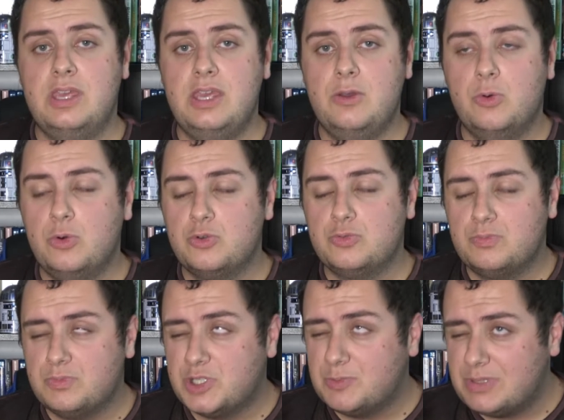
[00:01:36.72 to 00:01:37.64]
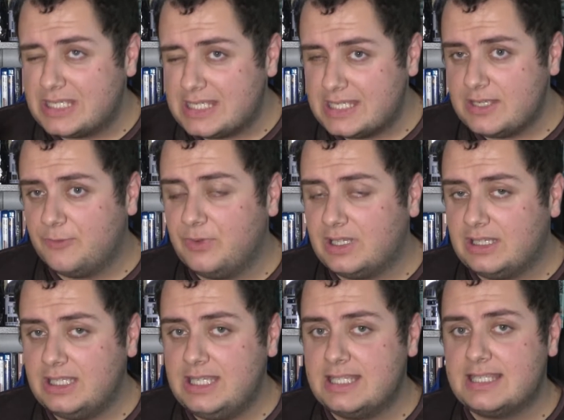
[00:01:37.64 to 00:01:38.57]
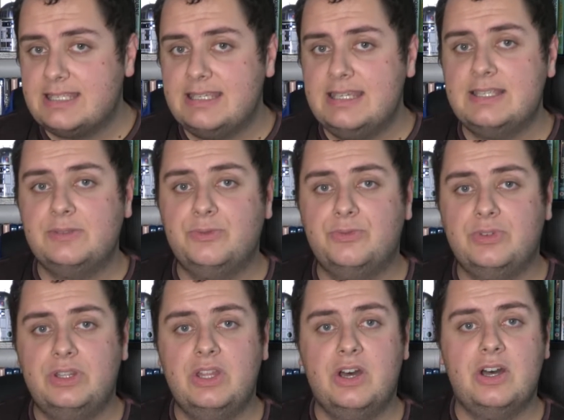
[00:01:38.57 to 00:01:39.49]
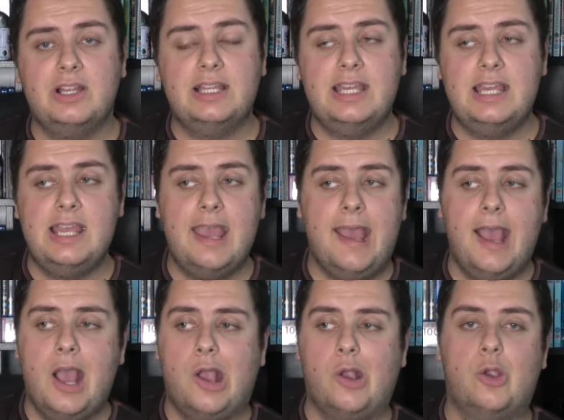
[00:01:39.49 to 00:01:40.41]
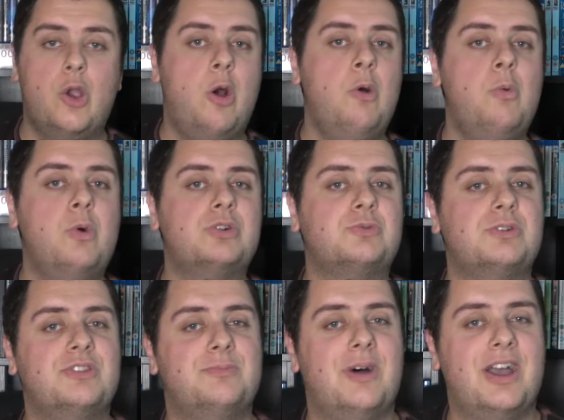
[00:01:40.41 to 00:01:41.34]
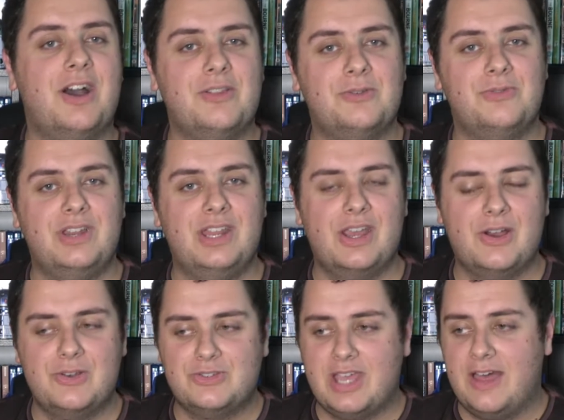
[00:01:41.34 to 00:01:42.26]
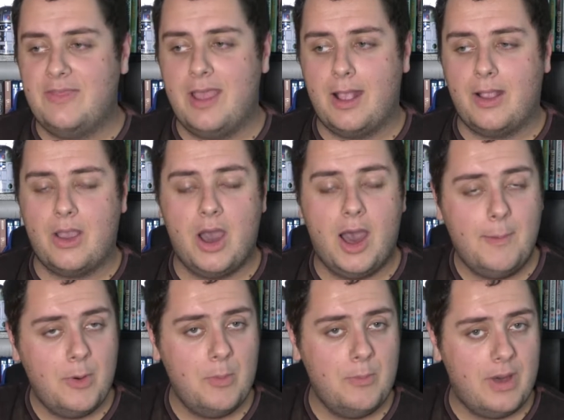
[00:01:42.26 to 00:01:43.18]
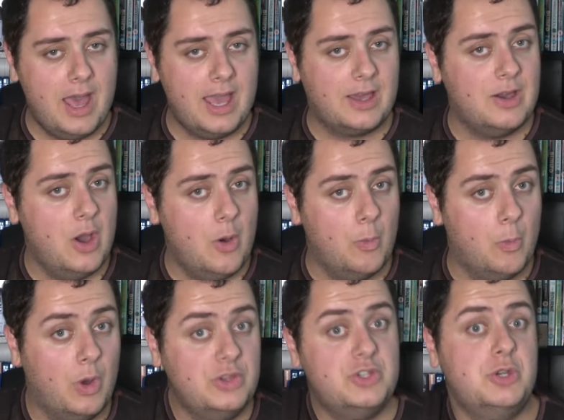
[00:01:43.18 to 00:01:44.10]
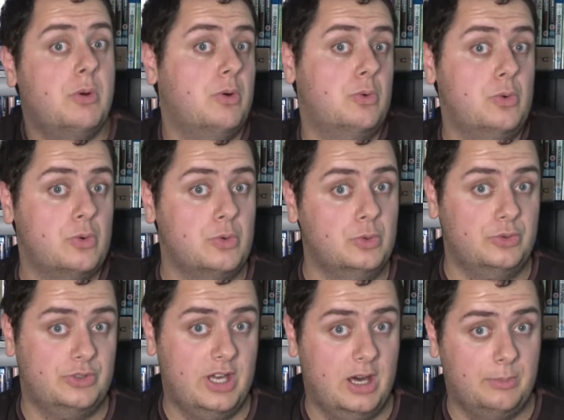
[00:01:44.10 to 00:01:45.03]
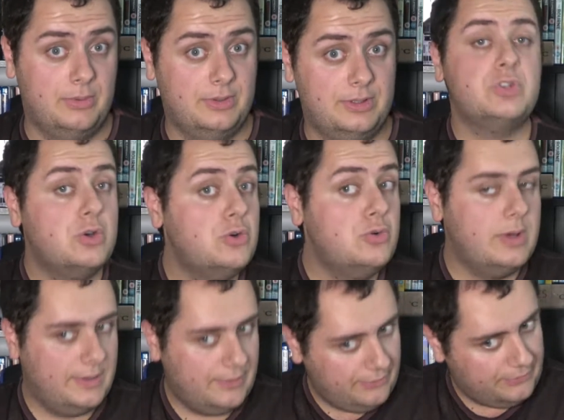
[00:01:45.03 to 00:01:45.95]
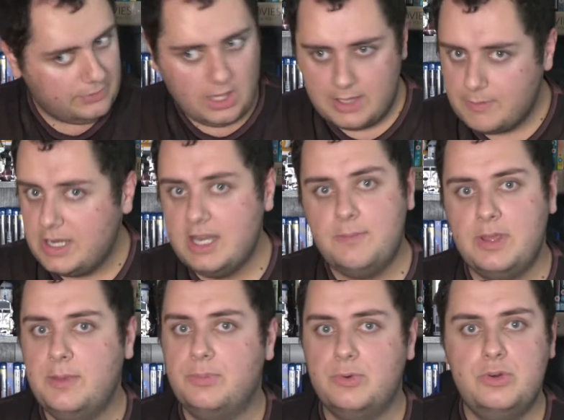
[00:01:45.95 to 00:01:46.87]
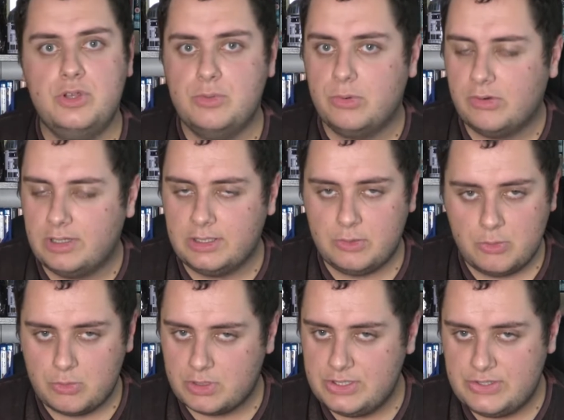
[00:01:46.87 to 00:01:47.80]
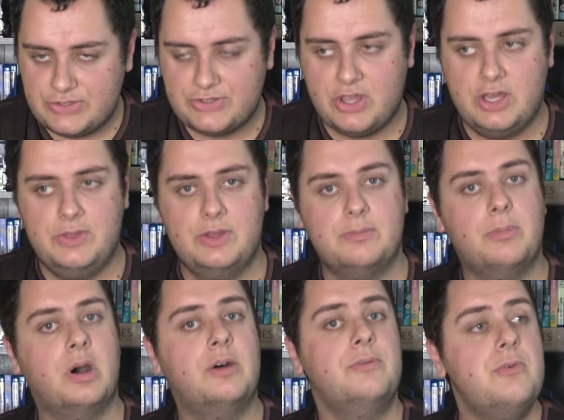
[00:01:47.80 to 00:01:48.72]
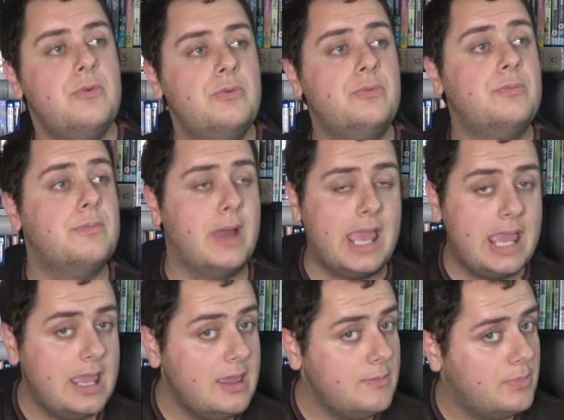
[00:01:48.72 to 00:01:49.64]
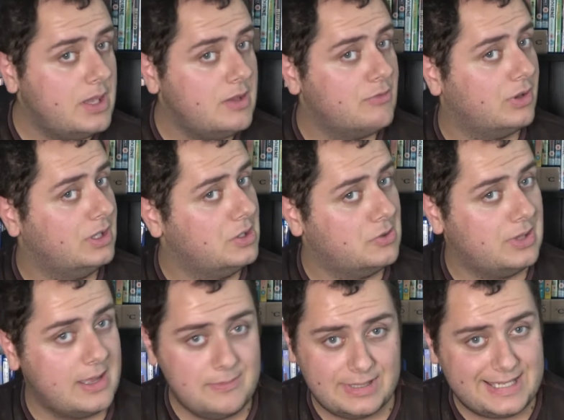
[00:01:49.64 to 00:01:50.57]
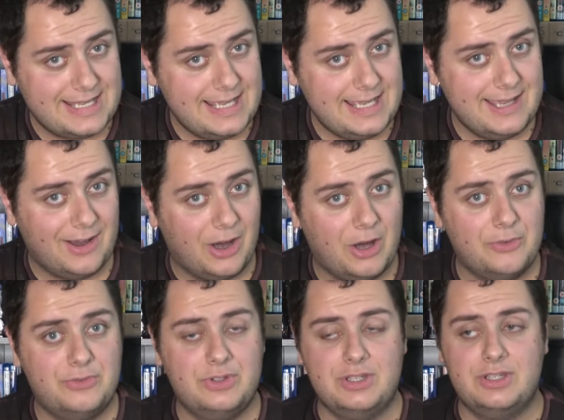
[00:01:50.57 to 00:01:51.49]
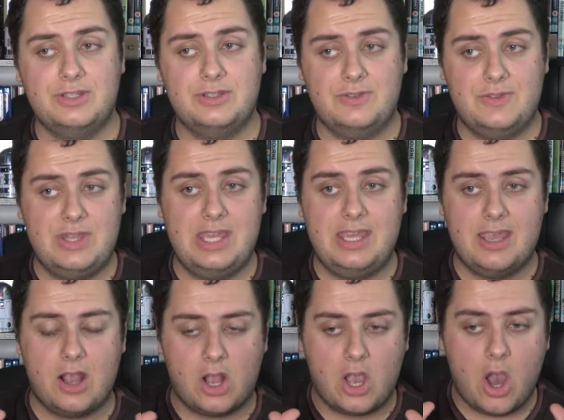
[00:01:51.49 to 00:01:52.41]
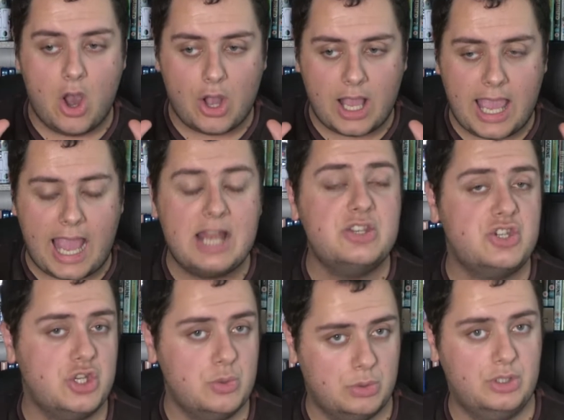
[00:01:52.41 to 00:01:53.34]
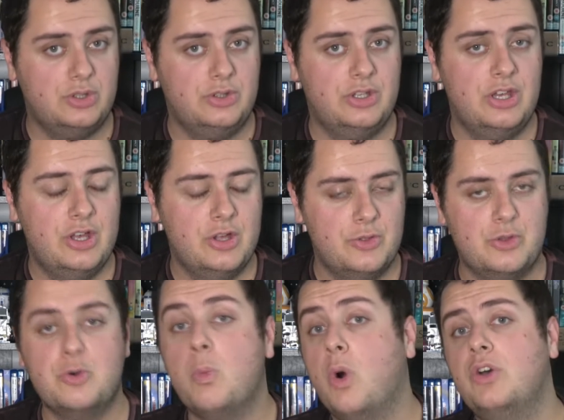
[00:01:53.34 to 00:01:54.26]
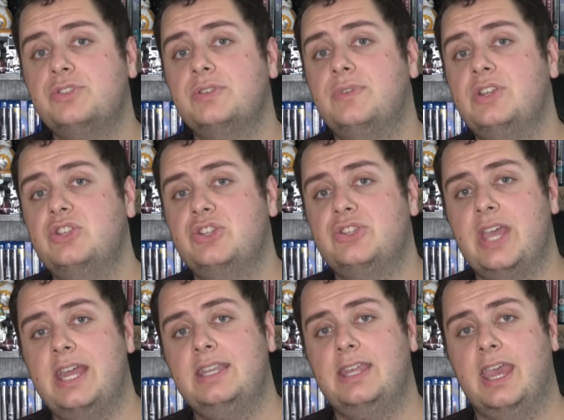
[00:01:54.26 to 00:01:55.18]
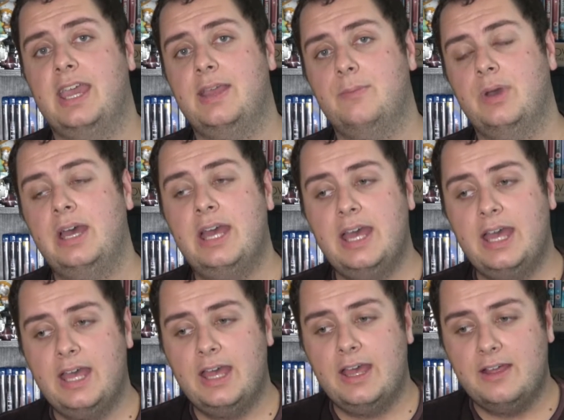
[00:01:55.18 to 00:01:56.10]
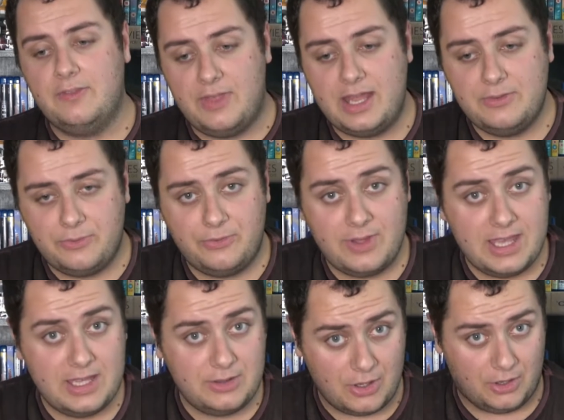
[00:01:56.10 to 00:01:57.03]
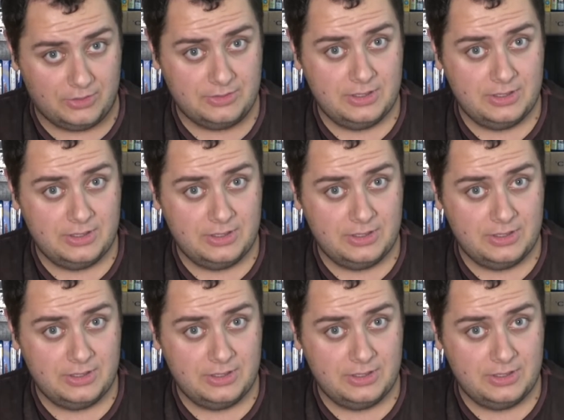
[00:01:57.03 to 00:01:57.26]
or specifically the season finale, go and watch one of my other videos, and then come on back once you are all caught up. So if, like many people, you were a little concerned that Marvel may be running on empty after the gargantuan that was Avengers Endgame, then fear not.